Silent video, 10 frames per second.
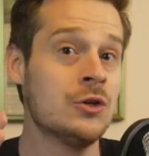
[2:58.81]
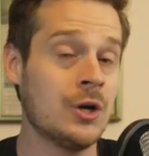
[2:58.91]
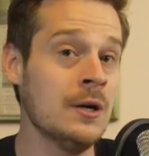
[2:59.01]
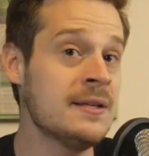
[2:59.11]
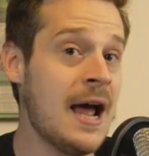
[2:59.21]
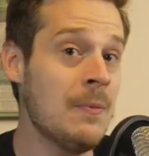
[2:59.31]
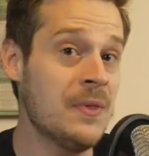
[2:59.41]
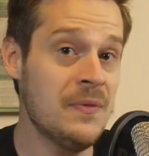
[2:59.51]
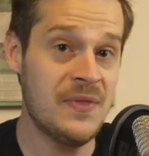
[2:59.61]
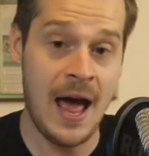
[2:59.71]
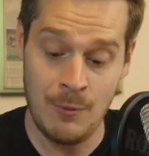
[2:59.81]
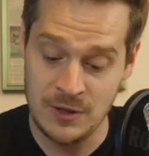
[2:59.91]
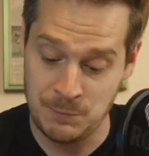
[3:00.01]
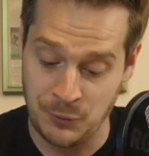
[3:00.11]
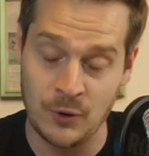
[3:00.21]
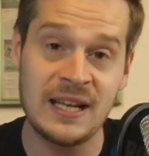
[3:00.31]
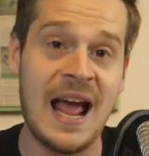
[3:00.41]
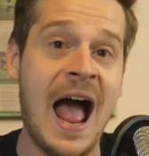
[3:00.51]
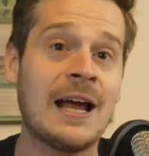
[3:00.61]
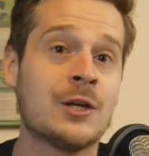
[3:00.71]
turns out that that was
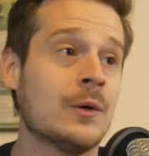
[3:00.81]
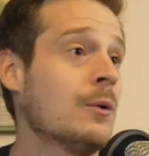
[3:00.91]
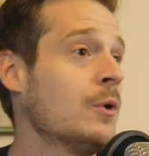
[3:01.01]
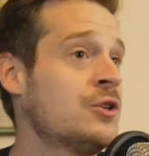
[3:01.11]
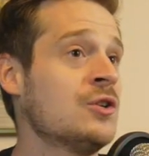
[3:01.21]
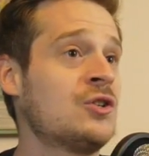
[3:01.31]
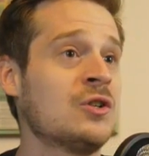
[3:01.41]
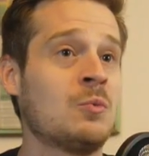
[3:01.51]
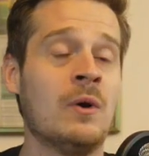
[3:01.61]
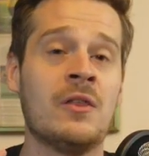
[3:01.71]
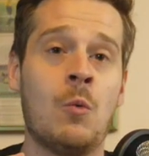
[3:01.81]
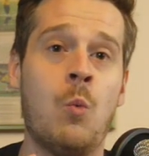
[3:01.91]
pretty accurate, which is just one of the